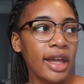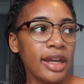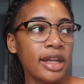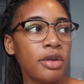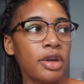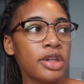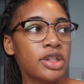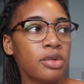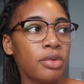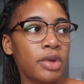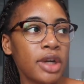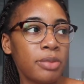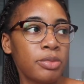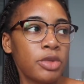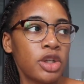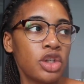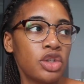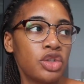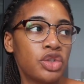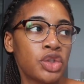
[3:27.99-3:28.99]
Anyway, so what I'm
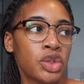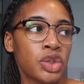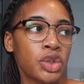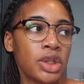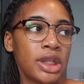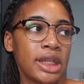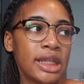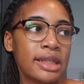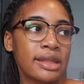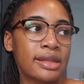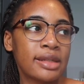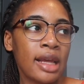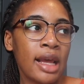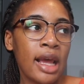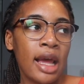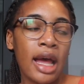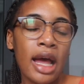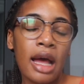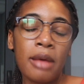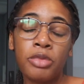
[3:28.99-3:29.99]
going to do is
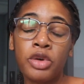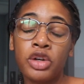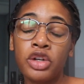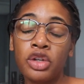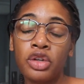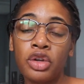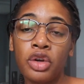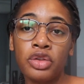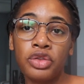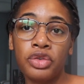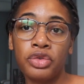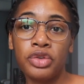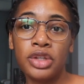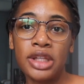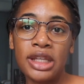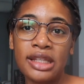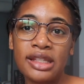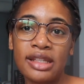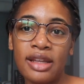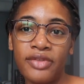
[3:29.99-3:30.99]
I'm going to go through
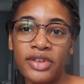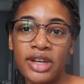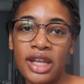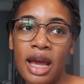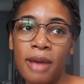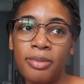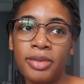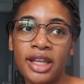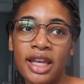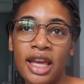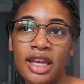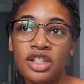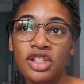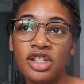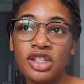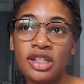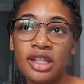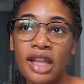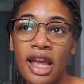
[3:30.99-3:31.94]
these 70 applications.